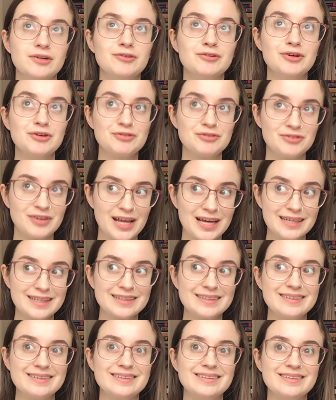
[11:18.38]

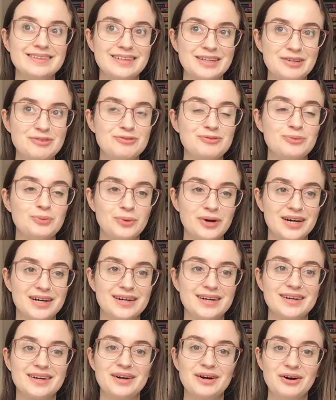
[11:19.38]
reflective
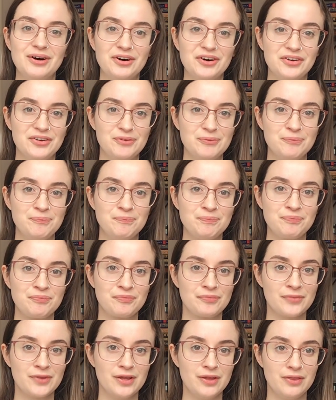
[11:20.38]
work on
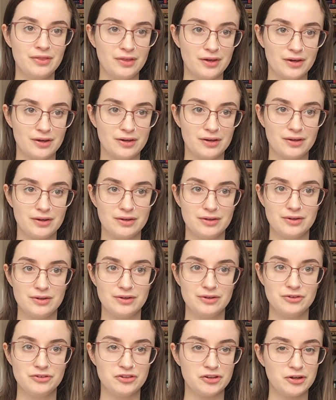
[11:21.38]
the
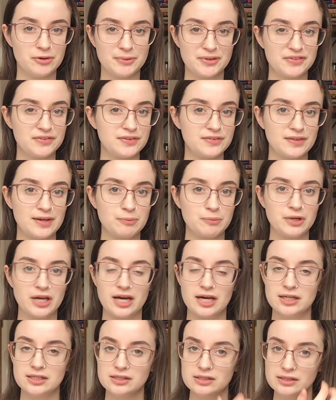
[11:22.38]
genomics exam we
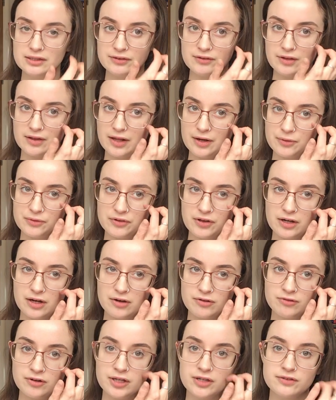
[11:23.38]
had. So that was like
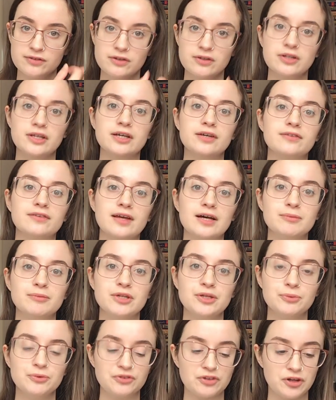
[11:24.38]
our first uni exam,
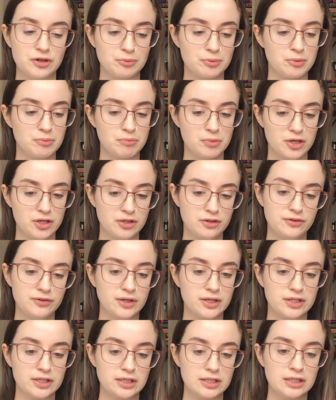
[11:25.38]
and it was open book,
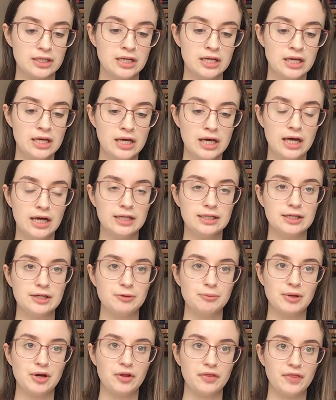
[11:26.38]
so I did a
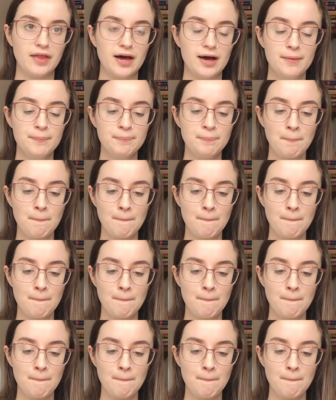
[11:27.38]
little bit on that.